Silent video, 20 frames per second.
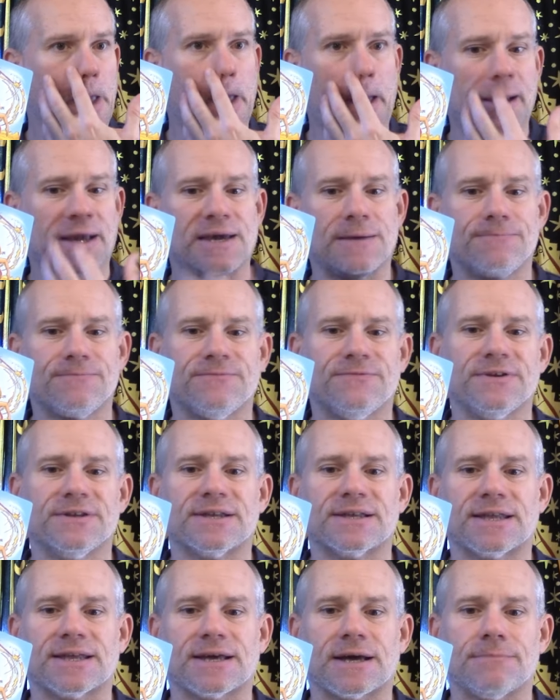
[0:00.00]
I keep
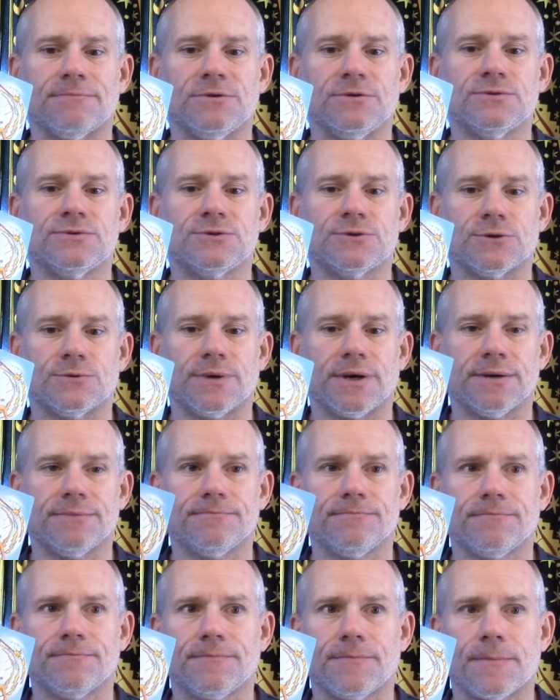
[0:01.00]
feeling like I'm used to it.
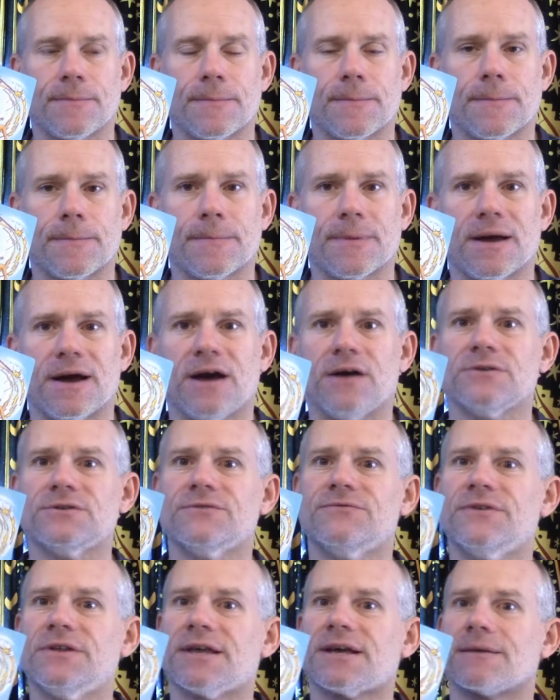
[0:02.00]
I
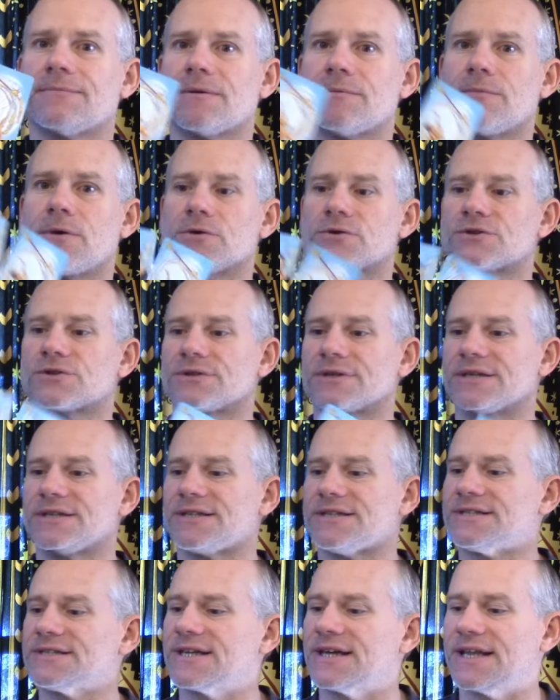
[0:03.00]
also feel like I'm emotionally
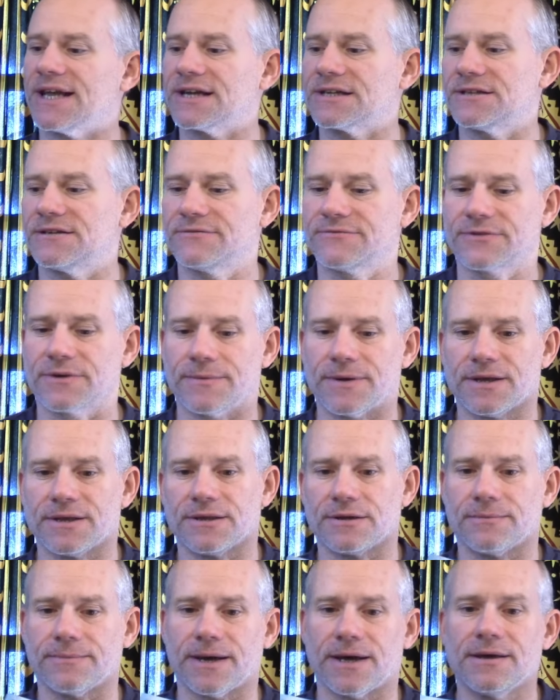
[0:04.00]
disconnected from it a
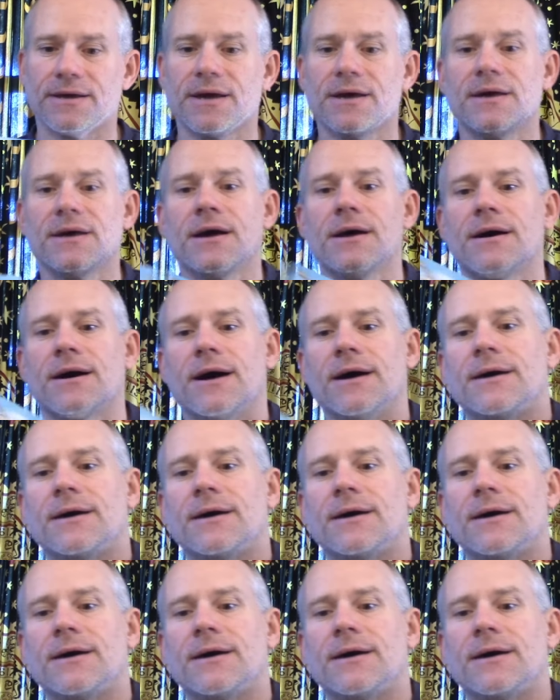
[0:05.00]
little bit.